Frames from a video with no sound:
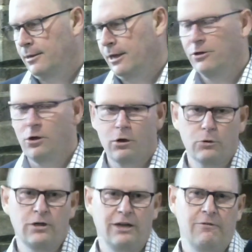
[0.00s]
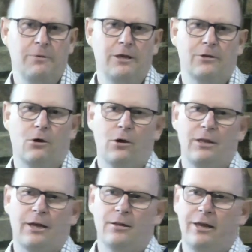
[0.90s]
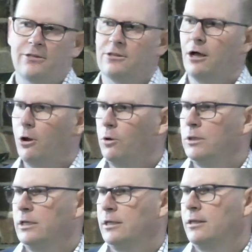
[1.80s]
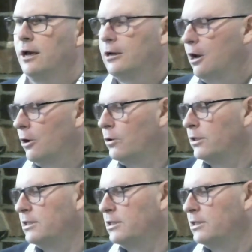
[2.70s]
And God will never be a God that allows the holy and the unholy